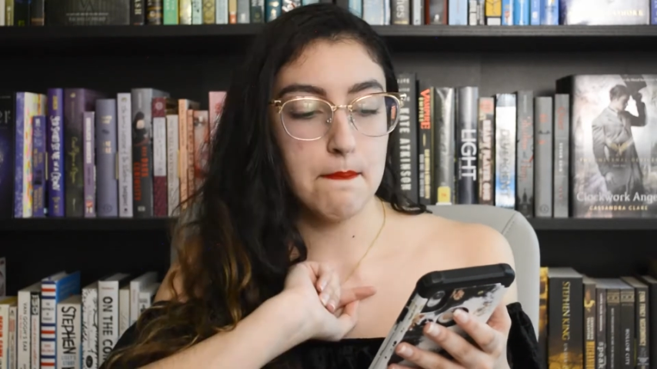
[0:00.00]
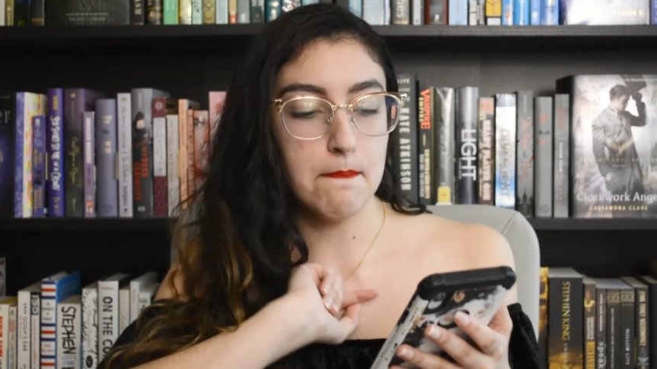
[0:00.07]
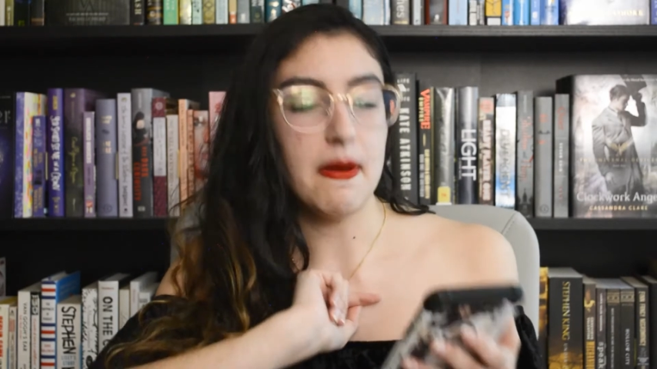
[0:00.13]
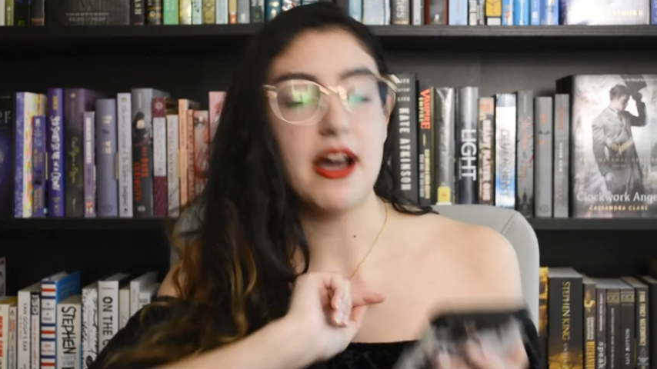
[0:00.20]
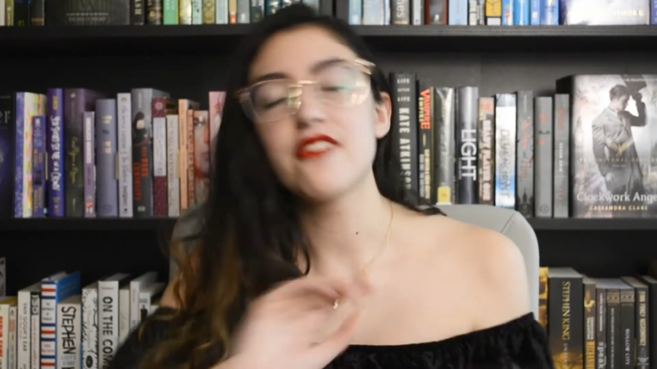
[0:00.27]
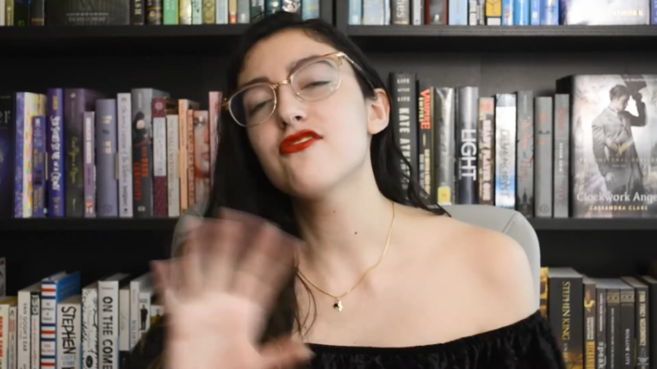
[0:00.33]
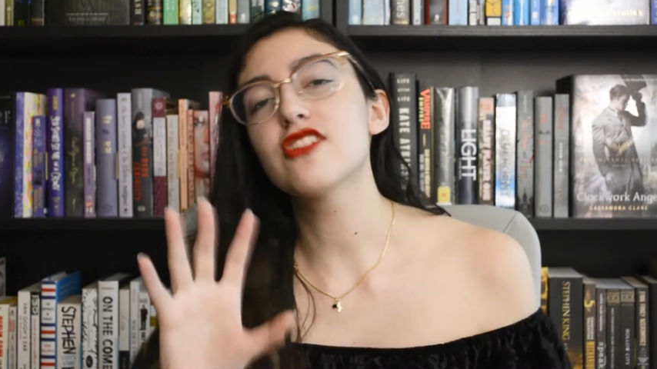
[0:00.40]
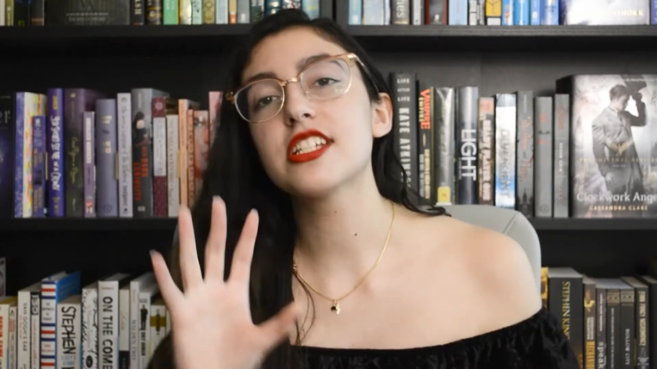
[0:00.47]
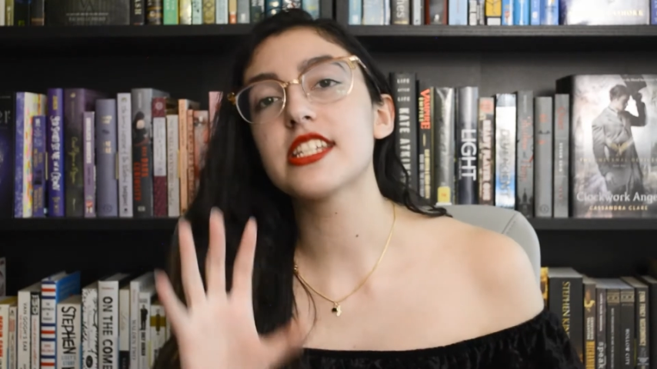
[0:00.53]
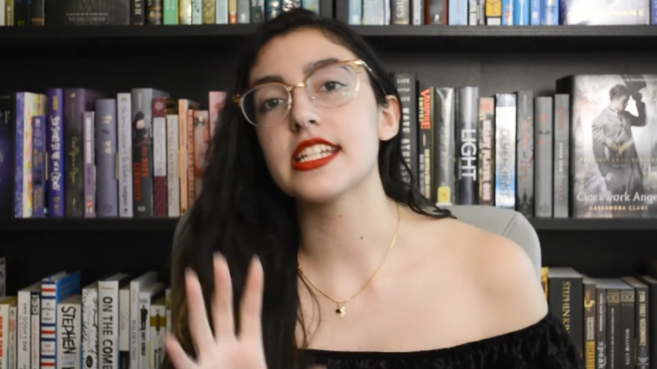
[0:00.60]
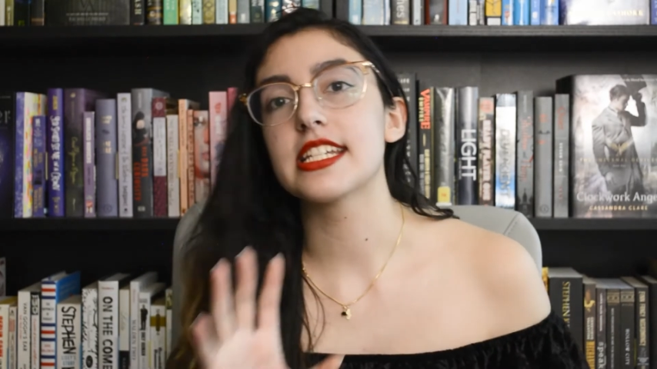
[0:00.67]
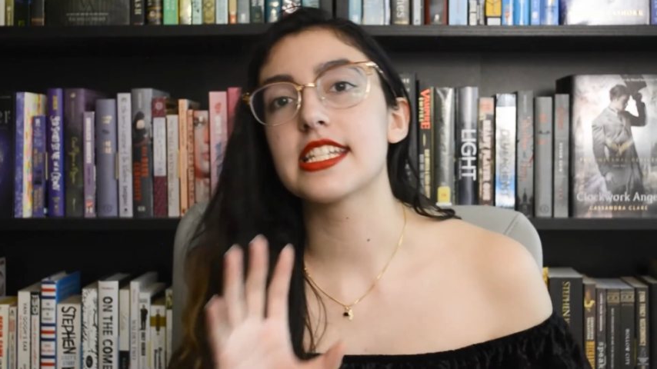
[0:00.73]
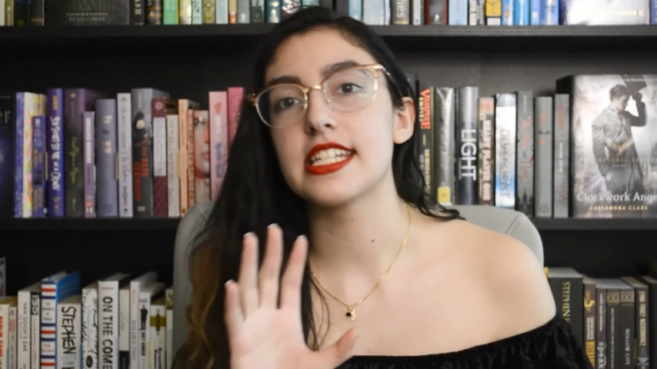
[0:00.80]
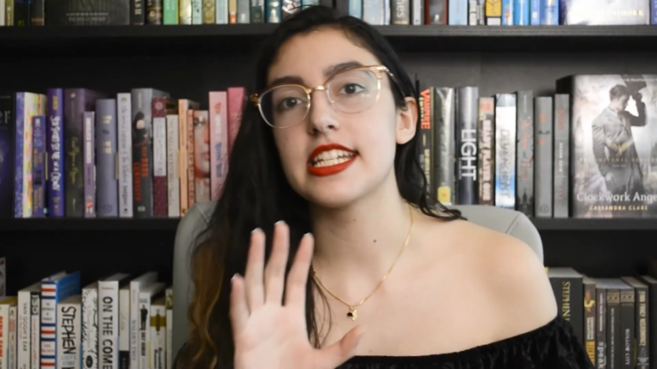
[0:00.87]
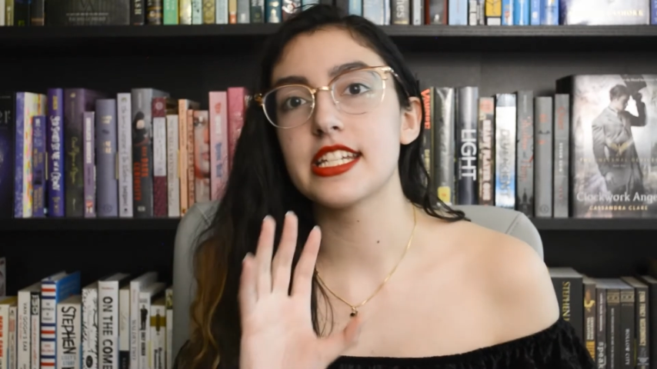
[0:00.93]
My first
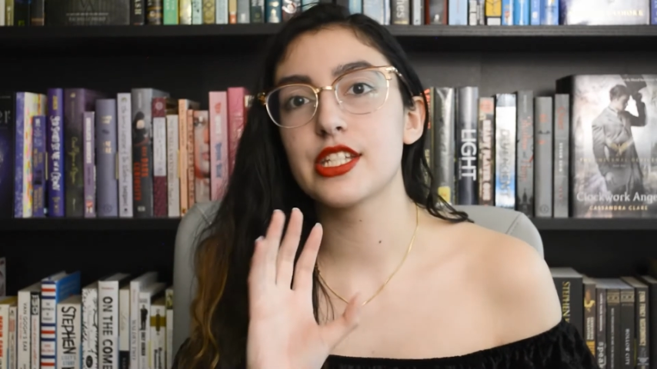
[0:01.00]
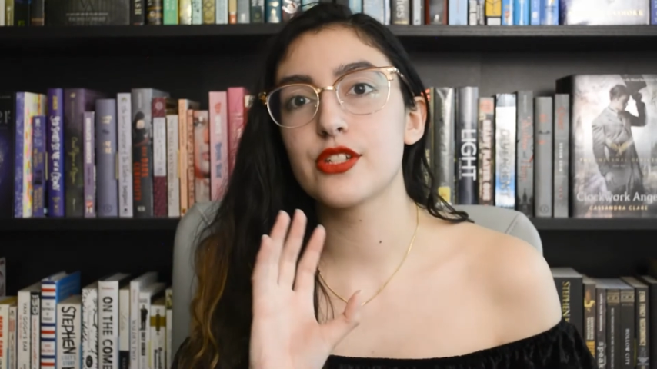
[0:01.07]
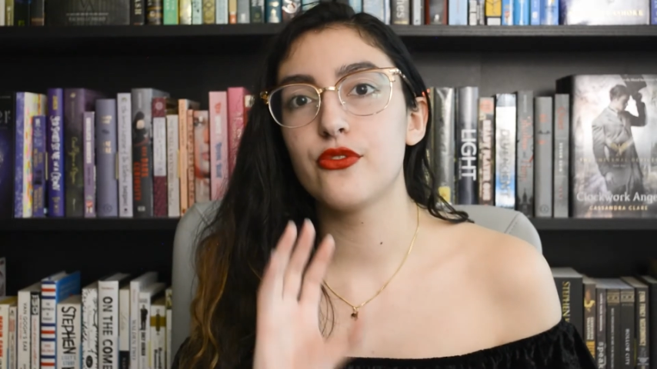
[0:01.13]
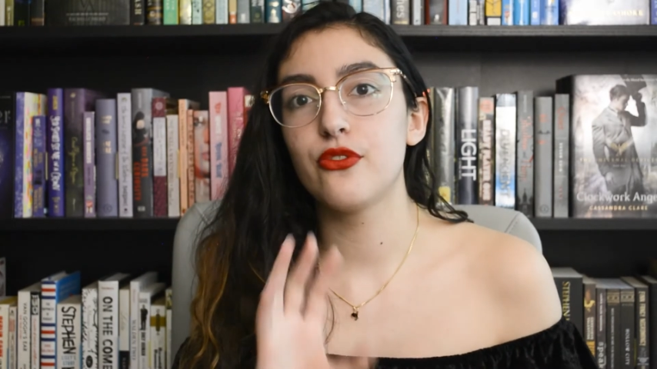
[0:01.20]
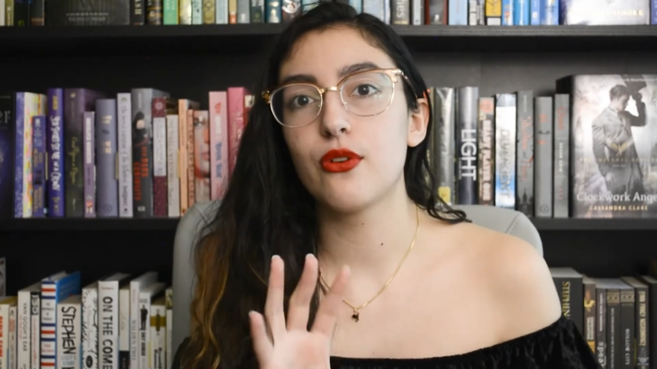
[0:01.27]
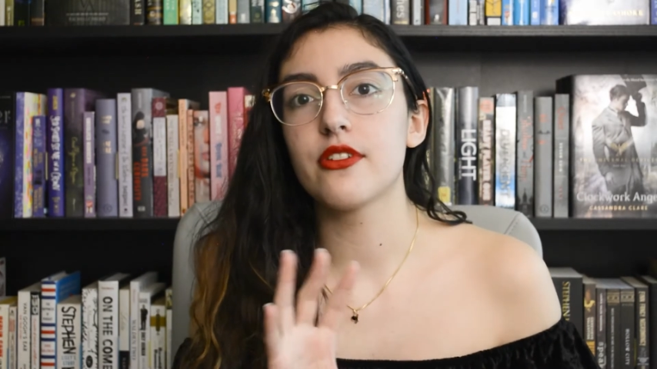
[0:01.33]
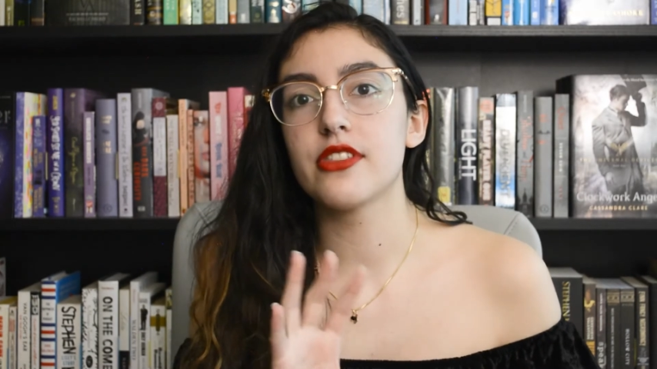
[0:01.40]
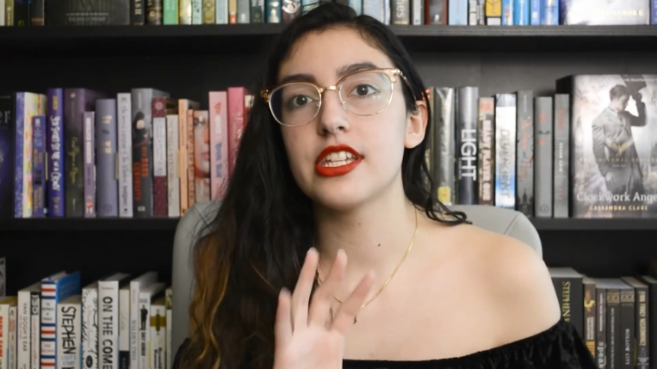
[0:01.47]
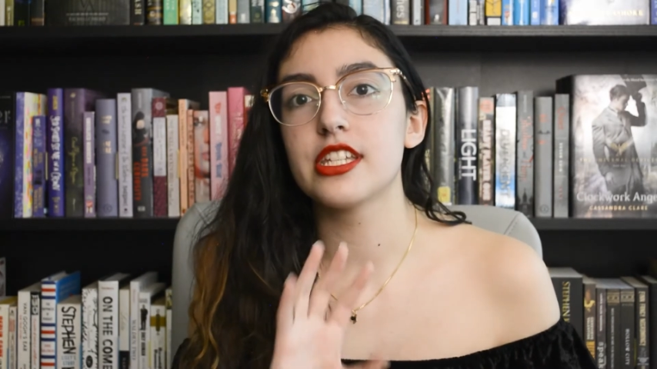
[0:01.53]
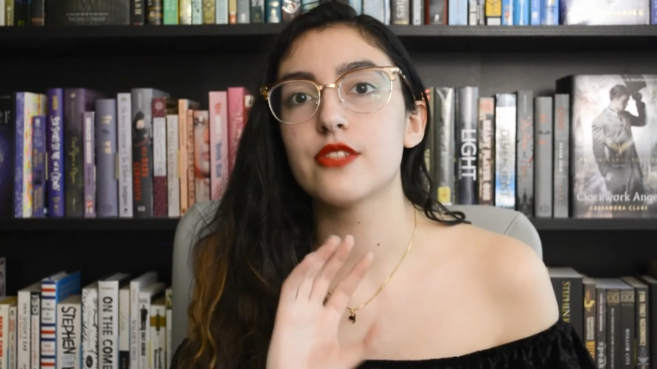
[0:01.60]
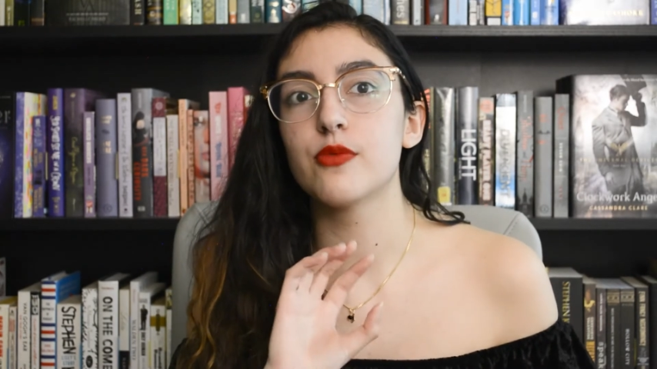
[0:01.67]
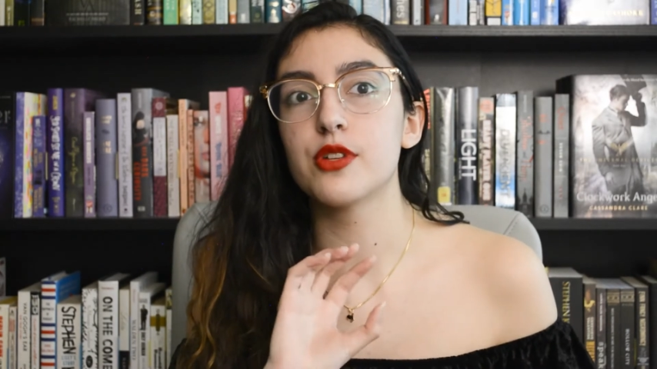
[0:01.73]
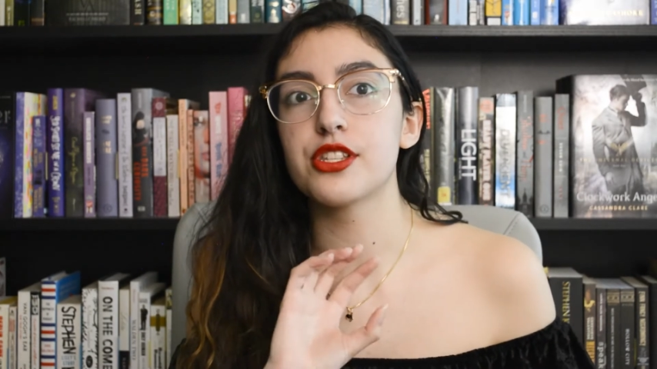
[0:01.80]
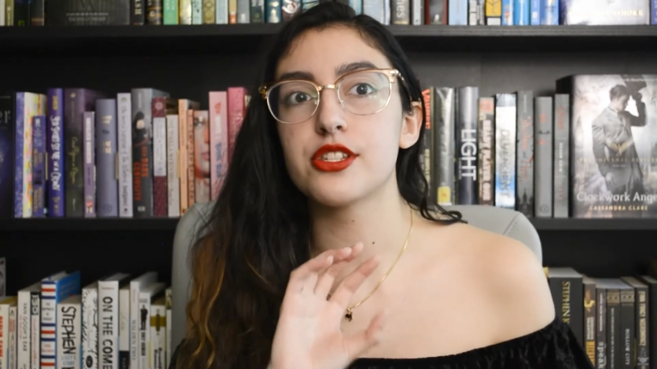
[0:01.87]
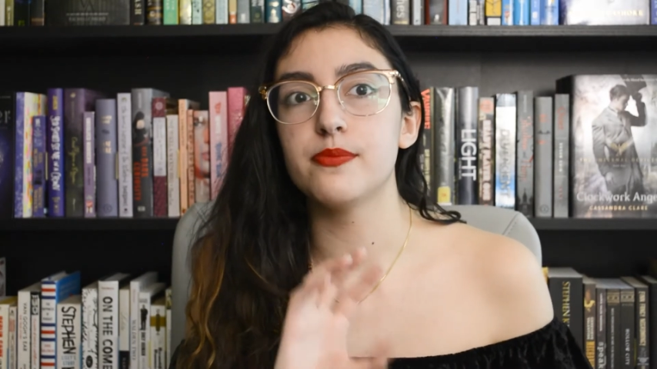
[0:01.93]
instinct for this
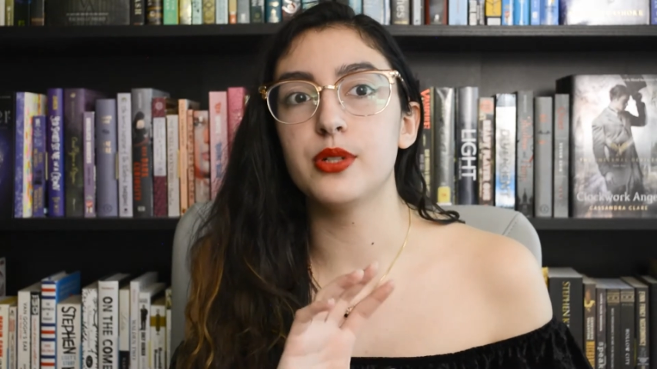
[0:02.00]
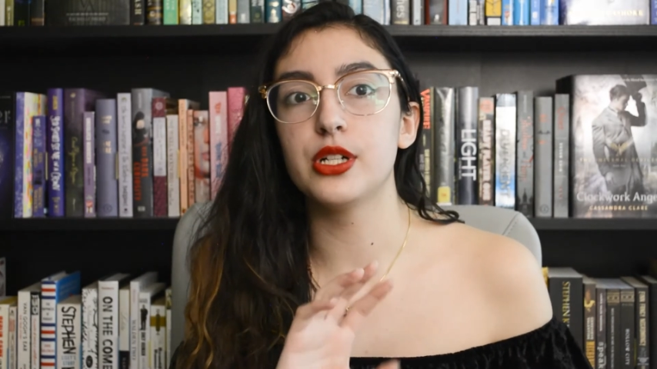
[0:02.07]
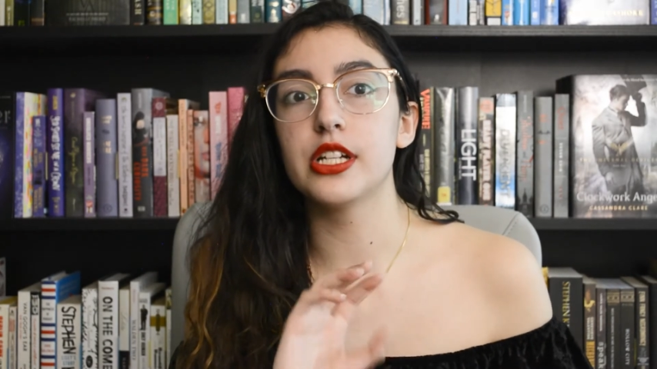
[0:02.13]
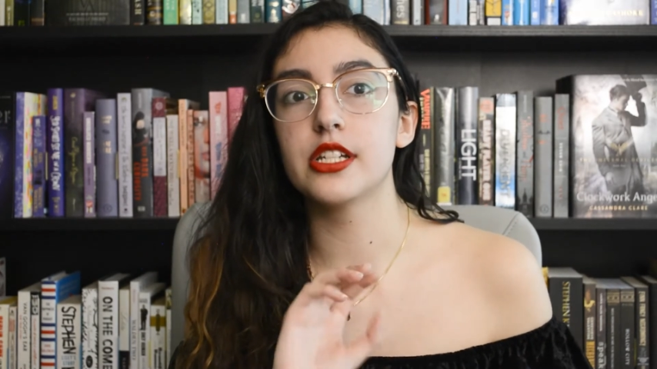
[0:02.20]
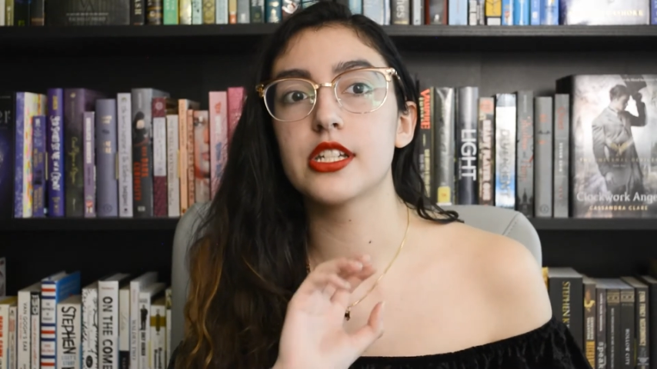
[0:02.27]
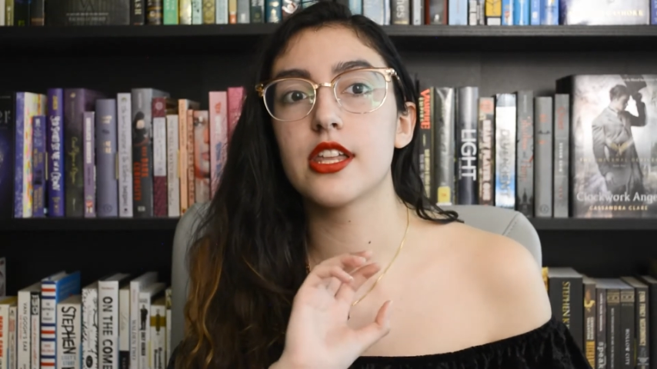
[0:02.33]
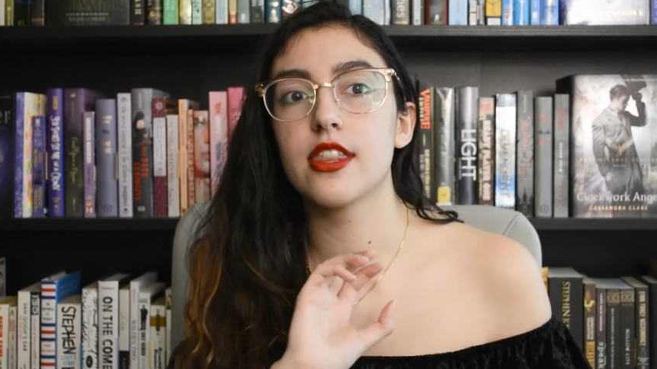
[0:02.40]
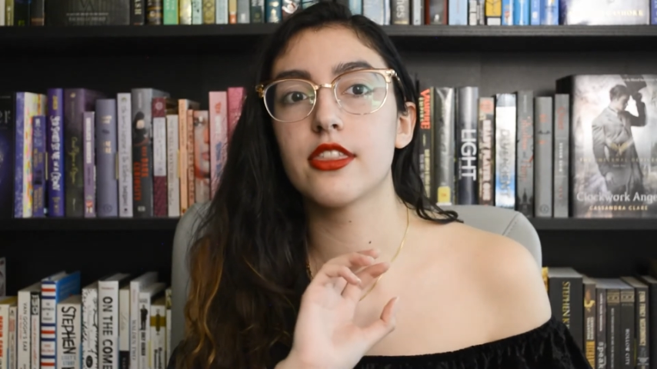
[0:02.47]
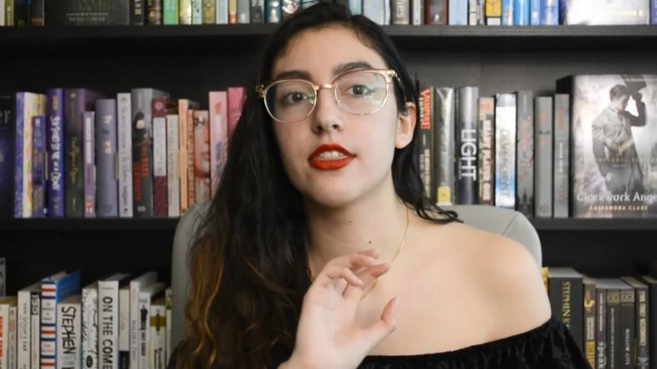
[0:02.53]
was to put